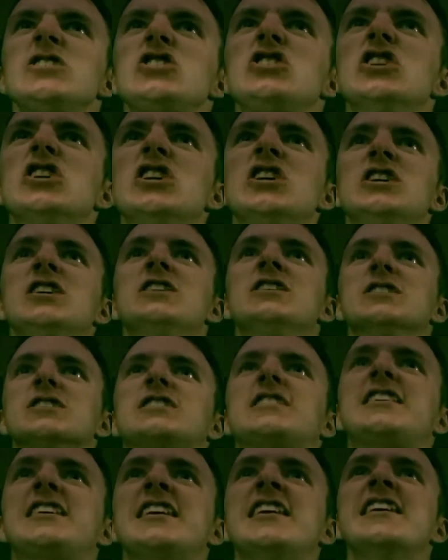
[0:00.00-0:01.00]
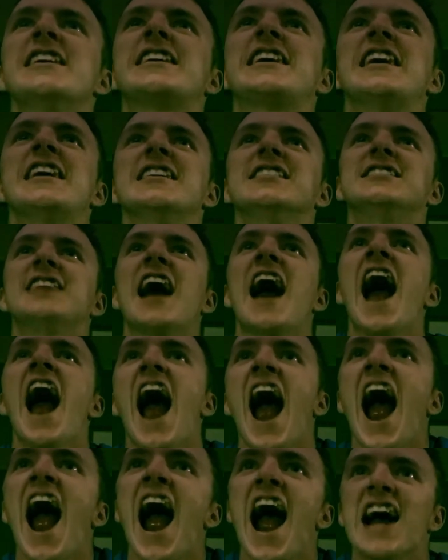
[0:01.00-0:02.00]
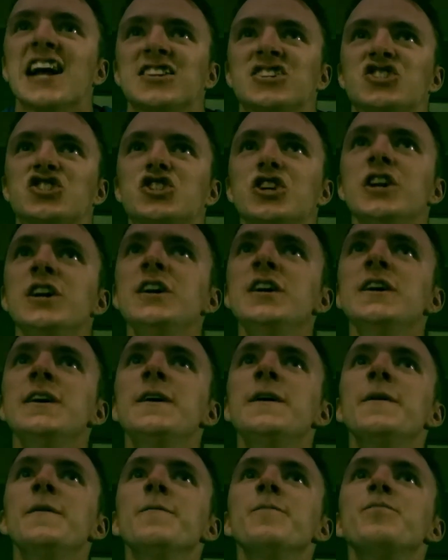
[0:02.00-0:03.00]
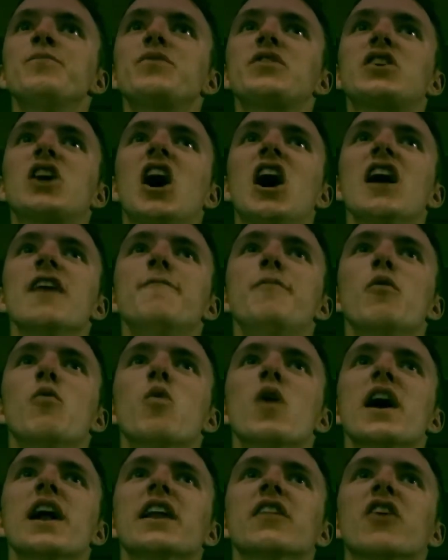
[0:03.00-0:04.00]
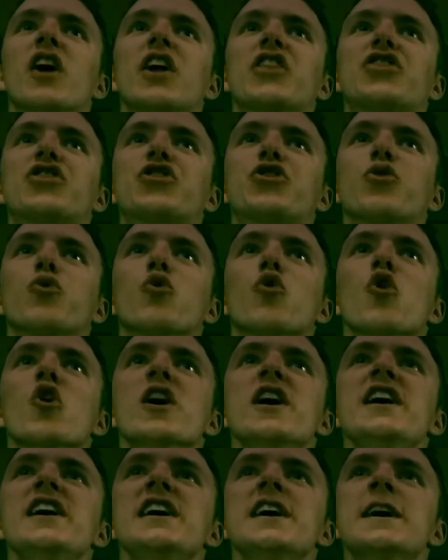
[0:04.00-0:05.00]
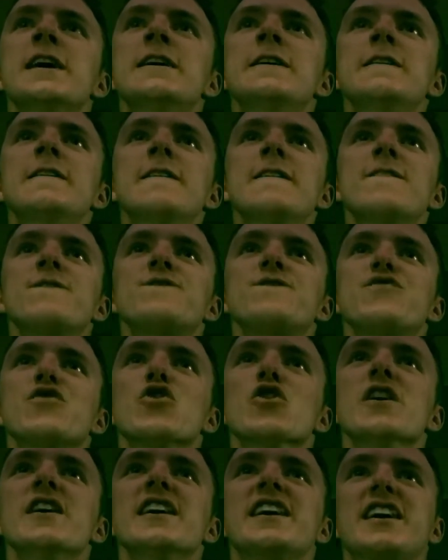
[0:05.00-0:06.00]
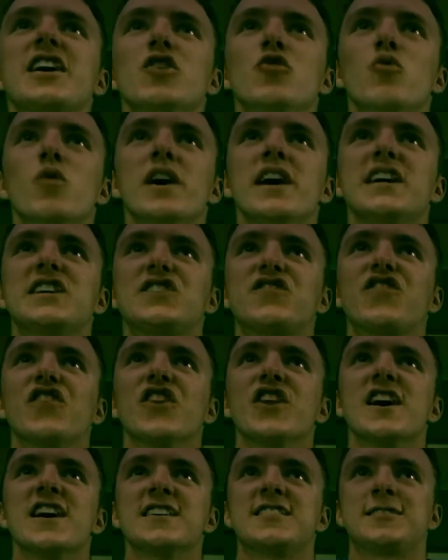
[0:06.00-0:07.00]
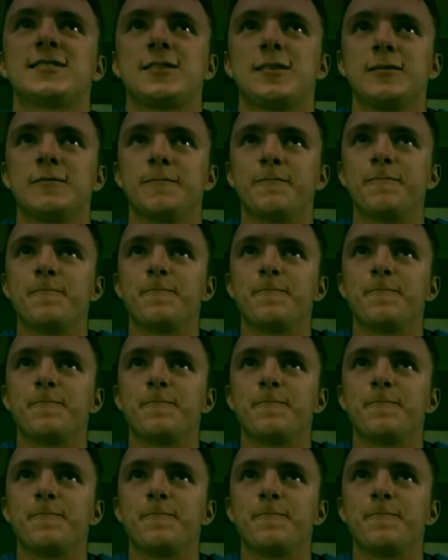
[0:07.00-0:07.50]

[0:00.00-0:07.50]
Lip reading: God, kick his ass! Guy, I've been waiting like 3 freaking weeks for this.